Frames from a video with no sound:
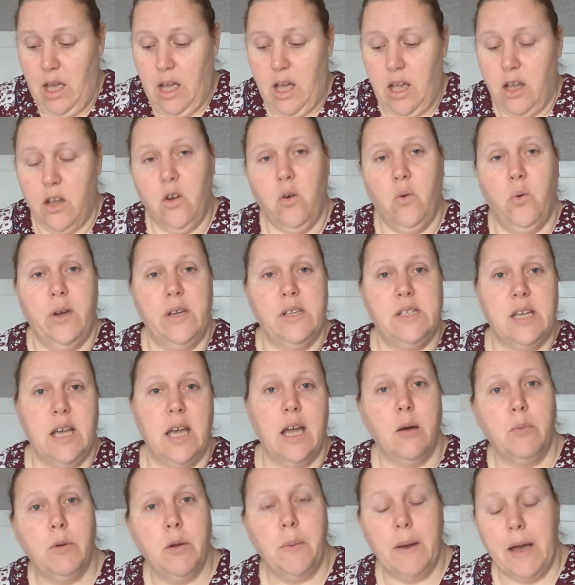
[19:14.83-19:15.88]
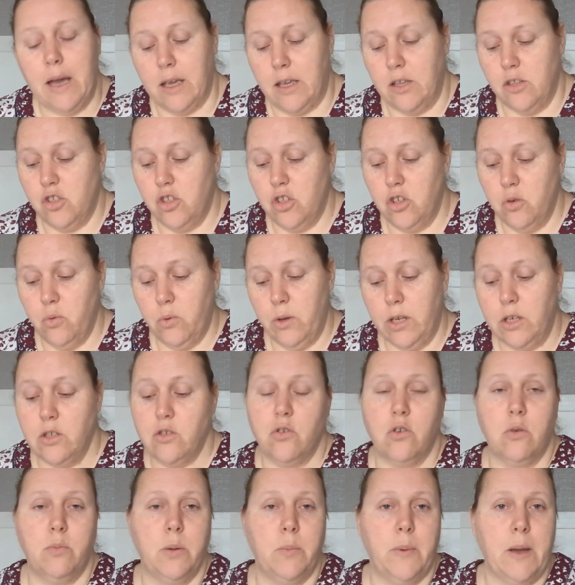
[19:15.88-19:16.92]
I always say I'll be back in 2 weeks,
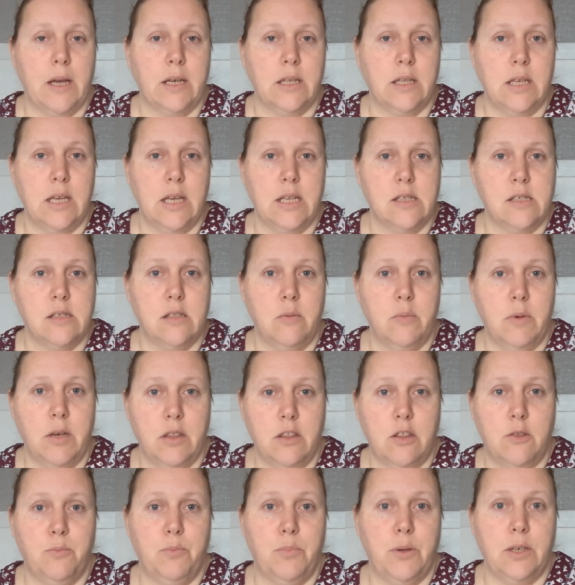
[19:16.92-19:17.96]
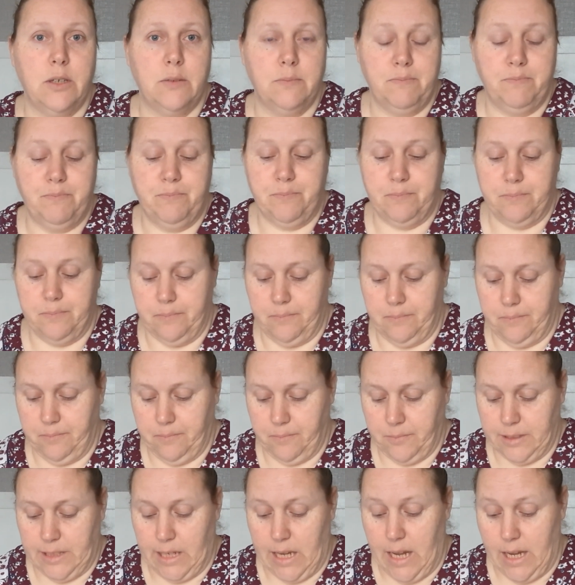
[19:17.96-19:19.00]
or I'll be back at the end of the month, but
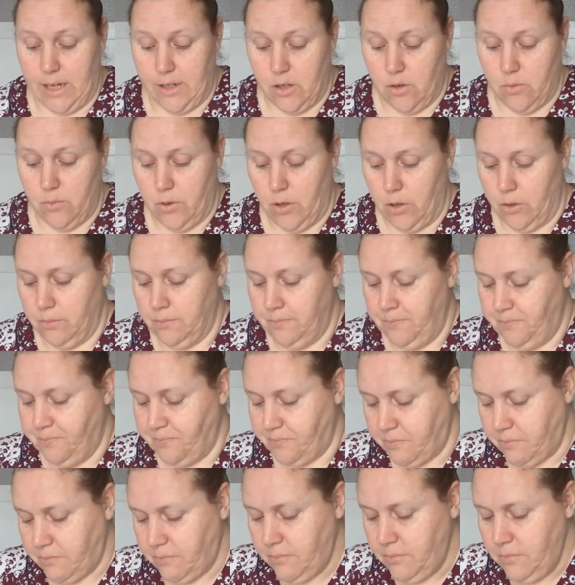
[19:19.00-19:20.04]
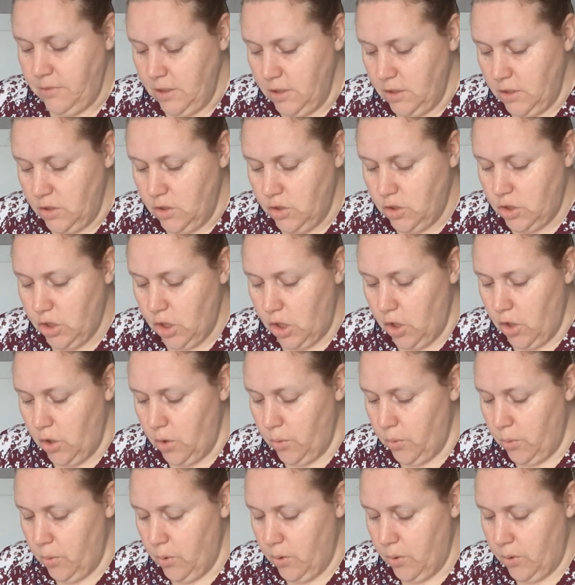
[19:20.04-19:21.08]
I don't know.
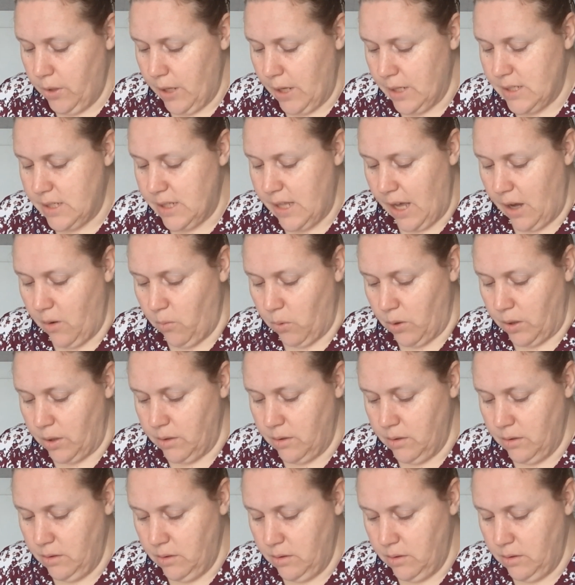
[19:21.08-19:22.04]
So that's that one.